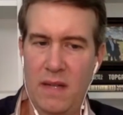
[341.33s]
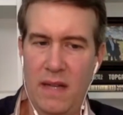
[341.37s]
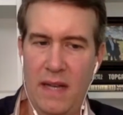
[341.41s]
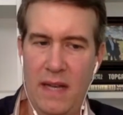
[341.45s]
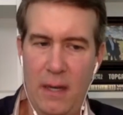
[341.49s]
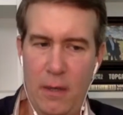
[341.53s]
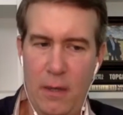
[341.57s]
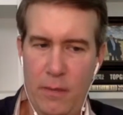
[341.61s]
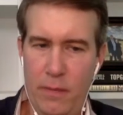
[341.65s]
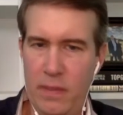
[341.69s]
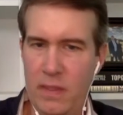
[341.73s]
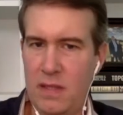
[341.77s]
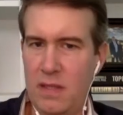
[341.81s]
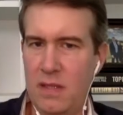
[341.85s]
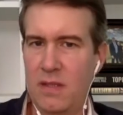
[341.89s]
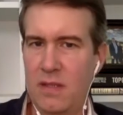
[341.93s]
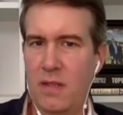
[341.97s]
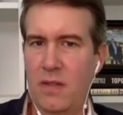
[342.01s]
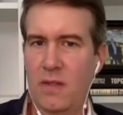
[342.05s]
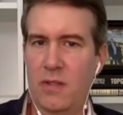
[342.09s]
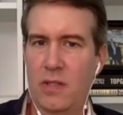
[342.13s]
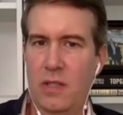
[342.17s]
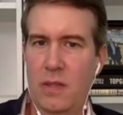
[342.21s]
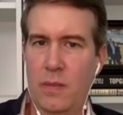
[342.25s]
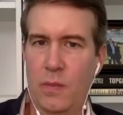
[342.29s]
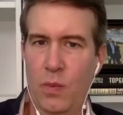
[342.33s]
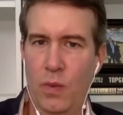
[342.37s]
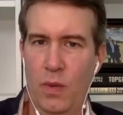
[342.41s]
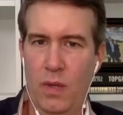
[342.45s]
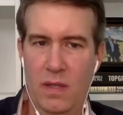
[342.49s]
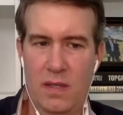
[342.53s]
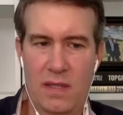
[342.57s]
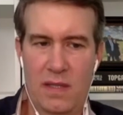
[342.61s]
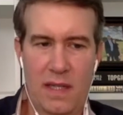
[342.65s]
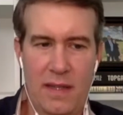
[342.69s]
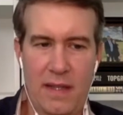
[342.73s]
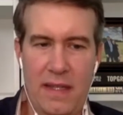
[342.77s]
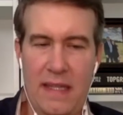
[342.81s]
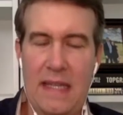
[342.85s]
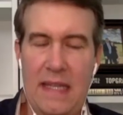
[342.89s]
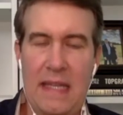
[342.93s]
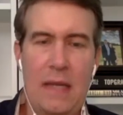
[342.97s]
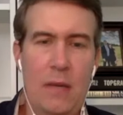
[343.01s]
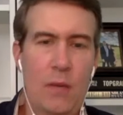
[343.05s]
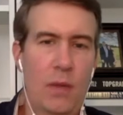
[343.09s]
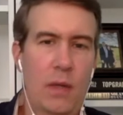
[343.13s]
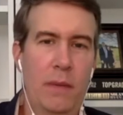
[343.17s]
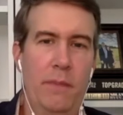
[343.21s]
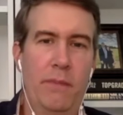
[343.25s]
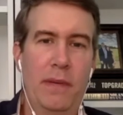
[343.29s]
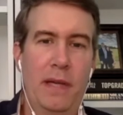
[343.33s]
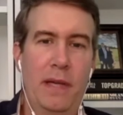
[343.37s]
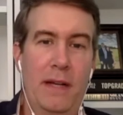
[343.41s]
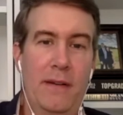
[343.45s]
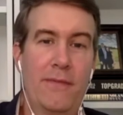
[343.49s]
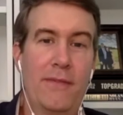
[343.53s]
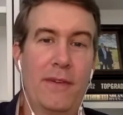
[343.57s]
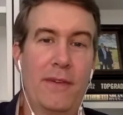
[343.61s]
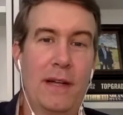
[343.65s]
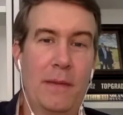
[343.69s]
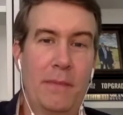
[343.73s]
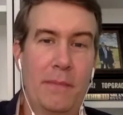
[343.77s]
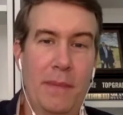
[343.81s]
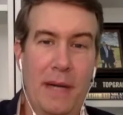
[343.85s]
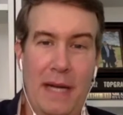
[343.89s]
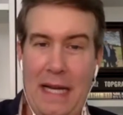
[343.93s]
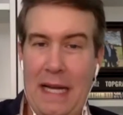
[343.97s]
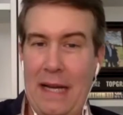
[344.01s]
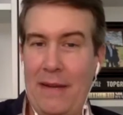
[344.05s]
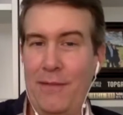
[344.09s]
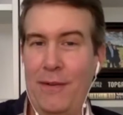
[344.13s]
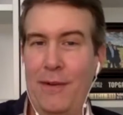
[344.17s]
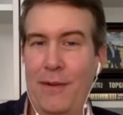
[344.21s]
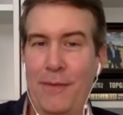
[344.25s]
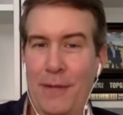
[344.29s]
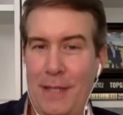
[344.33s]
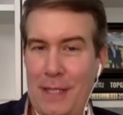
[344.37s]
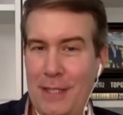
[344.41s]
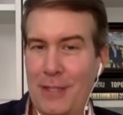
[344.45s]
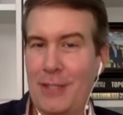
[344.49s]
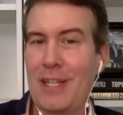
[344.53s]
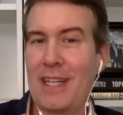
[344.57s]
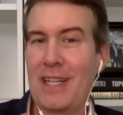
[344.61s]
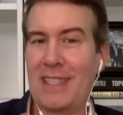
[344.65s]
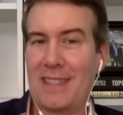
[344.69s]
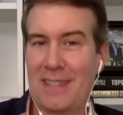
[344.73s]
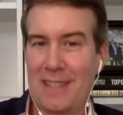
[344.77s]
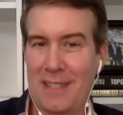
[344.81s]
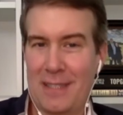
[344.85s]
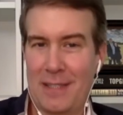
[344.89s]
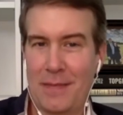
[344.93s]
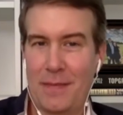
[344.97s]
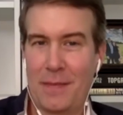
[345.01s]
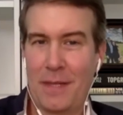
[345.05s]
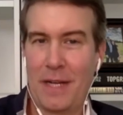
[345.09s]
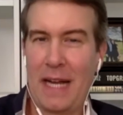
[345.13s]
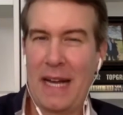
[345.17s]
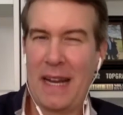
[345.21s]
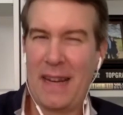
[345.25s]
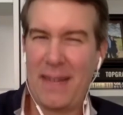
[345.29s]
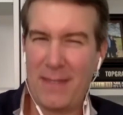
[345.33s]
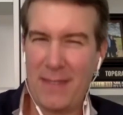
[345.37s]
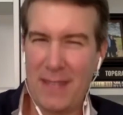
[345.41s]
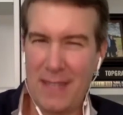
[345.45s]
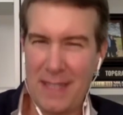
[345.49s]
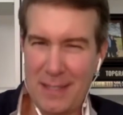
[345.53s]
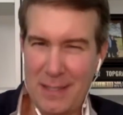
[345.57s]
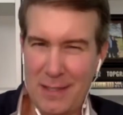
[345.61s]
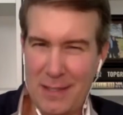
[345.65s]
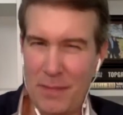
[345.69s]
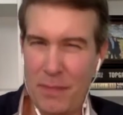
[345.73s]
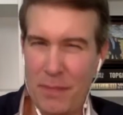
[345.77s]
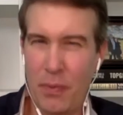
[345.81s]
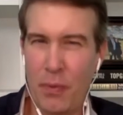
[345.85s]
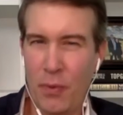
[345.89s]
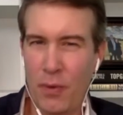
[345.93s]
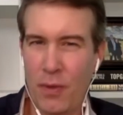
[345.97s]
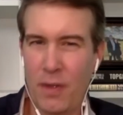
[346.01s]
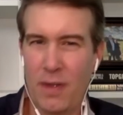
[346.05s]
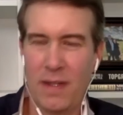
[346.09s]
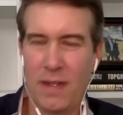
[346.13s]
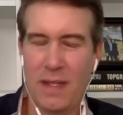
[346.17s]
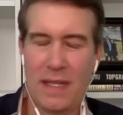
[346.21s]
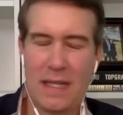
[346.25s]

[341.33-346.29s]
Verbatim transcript: how business ownership works, and I think he would have benefited by having a franchise system, you know, having that support.